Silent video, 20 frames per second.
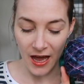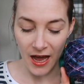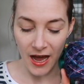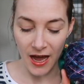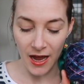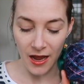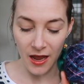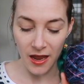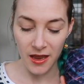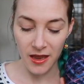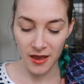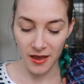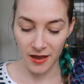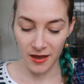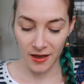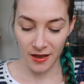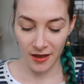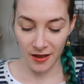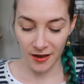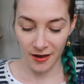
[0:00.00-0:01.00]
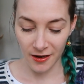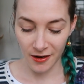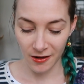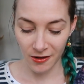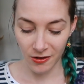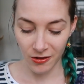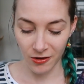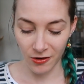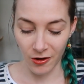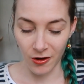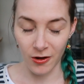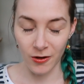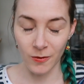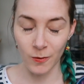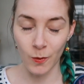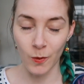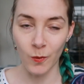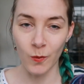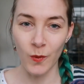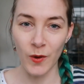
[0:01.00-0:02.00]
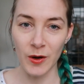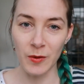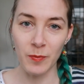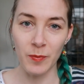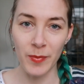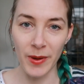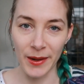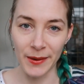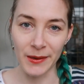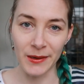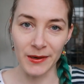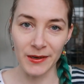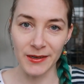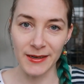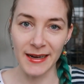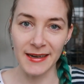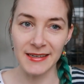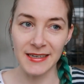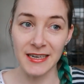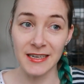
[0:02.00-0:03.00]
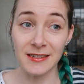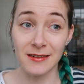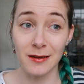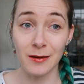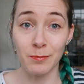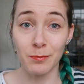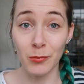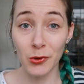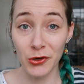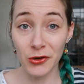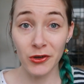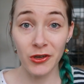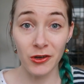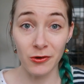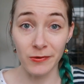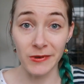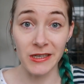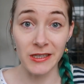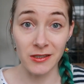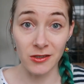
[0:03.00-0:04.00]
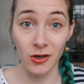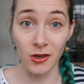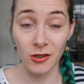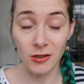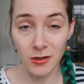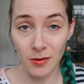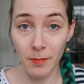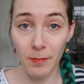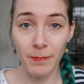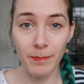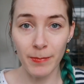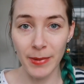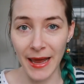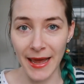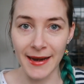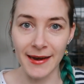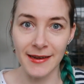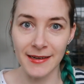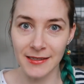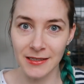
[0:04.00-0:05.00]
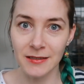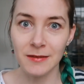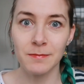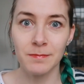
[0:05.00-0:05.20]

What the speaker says: I thought what better than knit the Mercury socks, planet